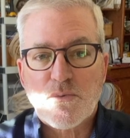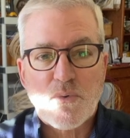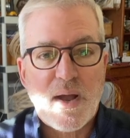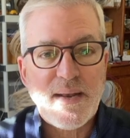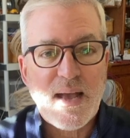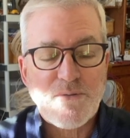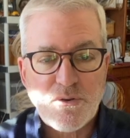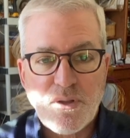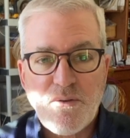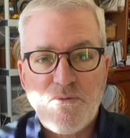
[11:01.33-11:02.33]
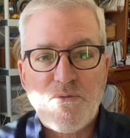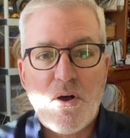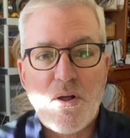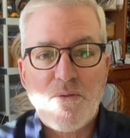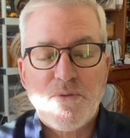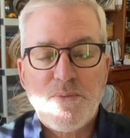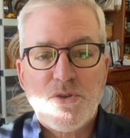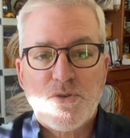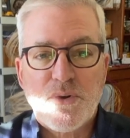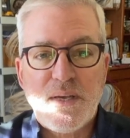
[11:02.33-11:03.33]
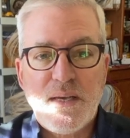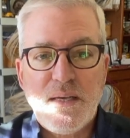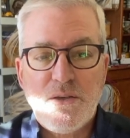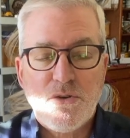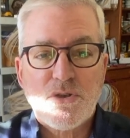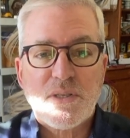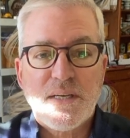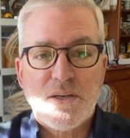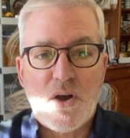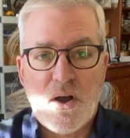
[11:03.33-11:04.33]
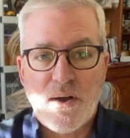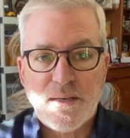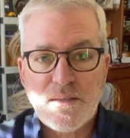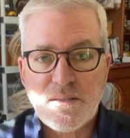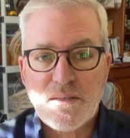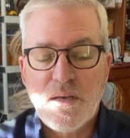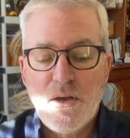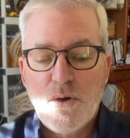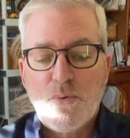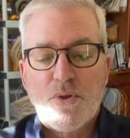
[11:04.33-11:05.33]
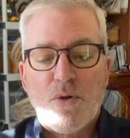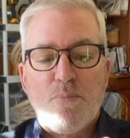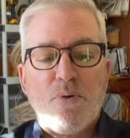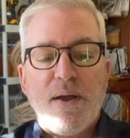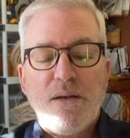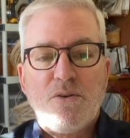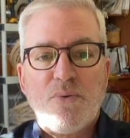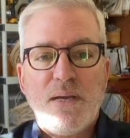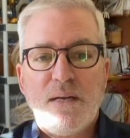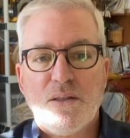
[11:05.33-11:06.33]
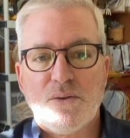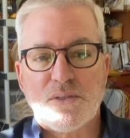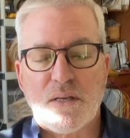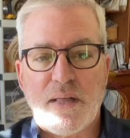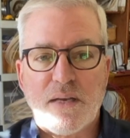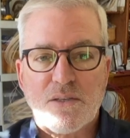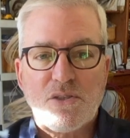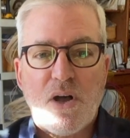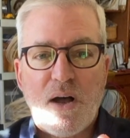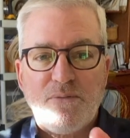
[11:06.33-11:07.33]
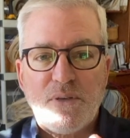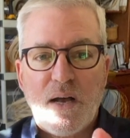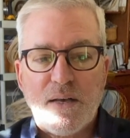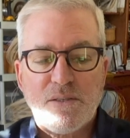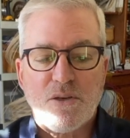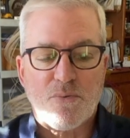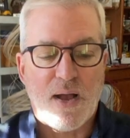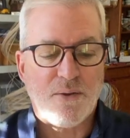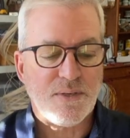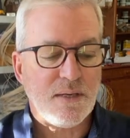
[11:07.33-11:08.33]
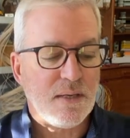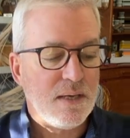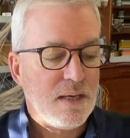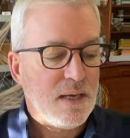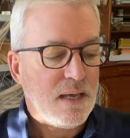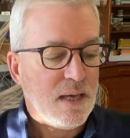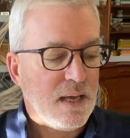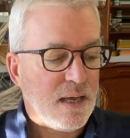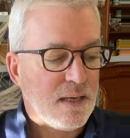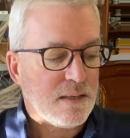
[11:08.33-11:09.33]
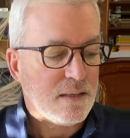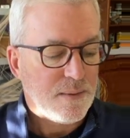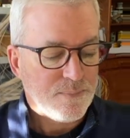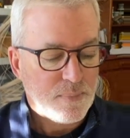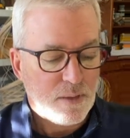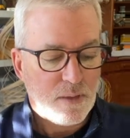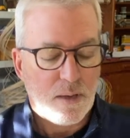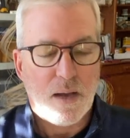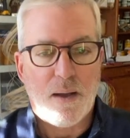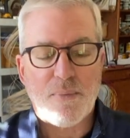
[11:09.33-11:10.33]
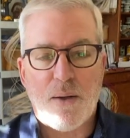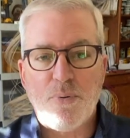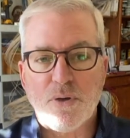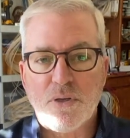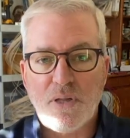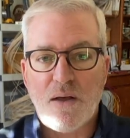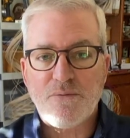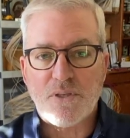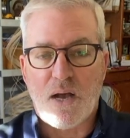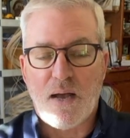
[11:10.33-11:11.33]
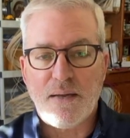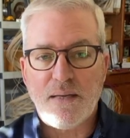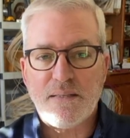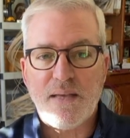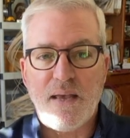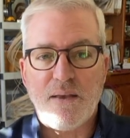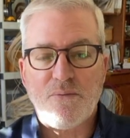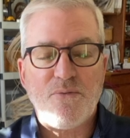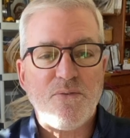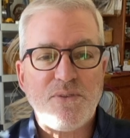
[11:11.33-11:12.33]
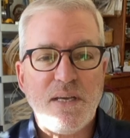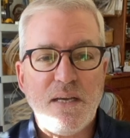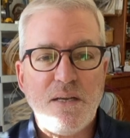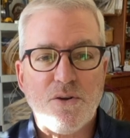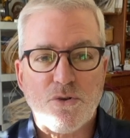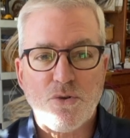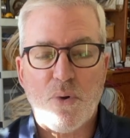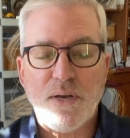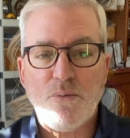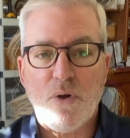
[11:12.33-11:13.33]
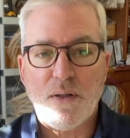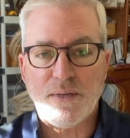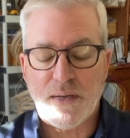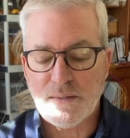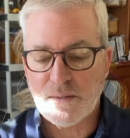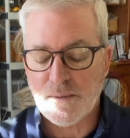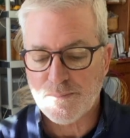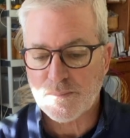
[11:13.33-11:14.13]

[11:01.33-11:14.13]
right after they fall from the tree, usually in August, where they're bright green and there's like a soft husk around it. And I'll put gloves on and take 15 or 20 walnuts